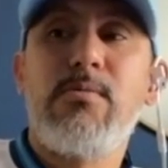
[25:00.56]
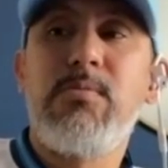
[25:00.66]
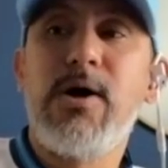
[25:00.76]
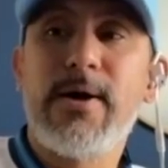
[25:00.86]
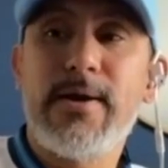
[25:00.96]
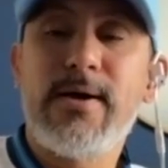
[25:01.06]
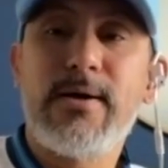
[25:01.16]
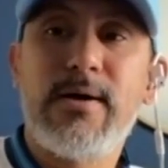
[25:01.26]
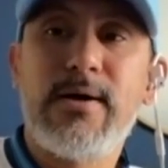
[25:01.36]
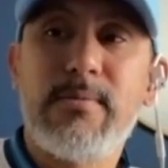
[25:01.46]
But
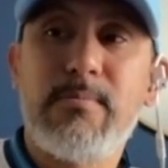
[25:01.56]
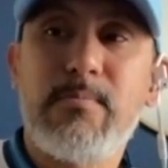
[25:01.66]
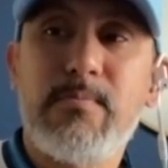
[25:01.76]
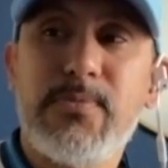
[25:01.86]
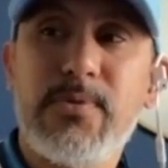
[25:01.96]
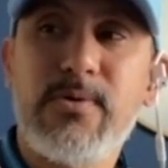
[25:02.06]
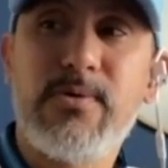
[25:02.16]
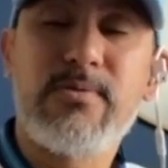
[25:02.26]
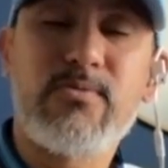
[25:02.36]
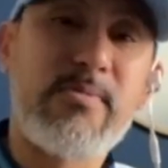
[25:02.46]

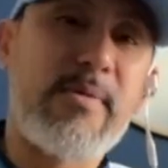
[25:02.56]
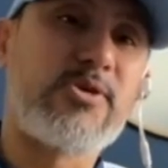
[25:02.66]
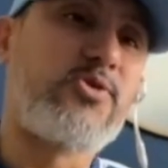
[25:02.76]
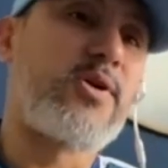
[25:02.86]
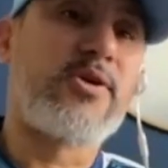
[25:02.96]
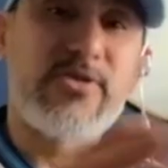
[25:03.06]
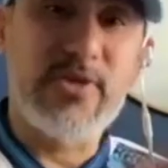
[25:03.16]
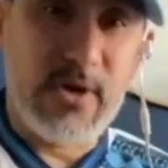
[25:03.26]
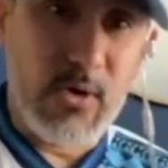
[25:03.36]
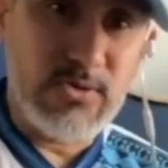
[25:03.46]
remember, you are not
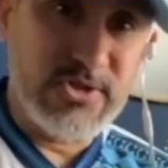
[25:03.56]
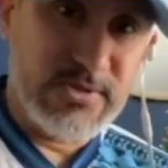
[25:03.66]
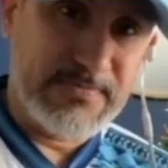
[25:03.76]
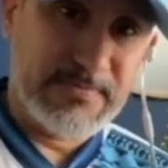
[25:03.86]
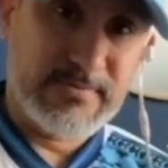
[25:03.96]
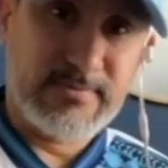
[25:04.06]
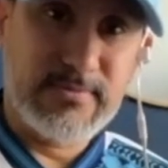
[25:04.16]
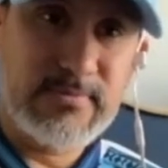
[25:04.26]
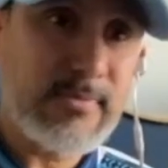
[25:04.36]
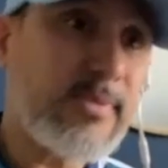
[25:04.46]
the coach.
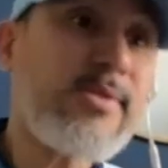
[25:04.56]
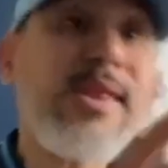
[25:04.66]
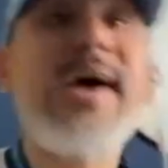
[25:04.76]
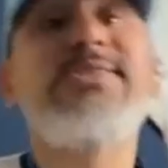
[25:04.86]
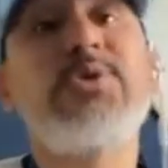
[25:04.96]
and